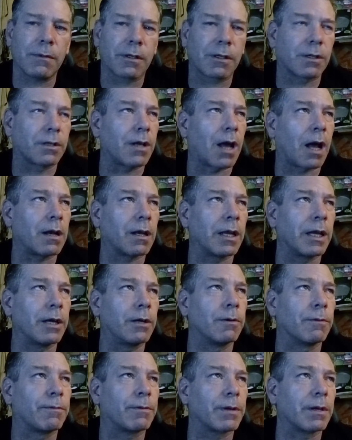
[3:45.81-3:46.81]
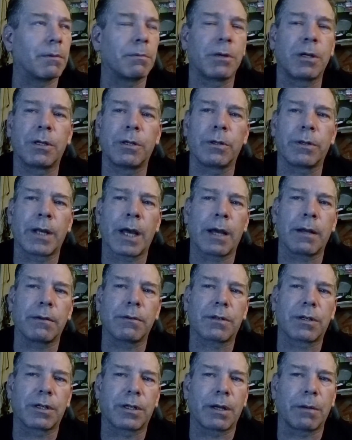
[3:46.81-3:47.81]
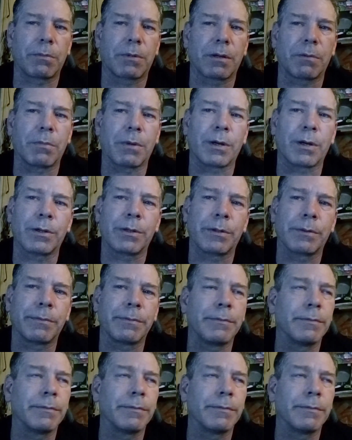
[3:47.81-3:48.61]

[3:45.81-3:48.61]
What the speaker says: It's not legal for them to do that. It's attempted murder.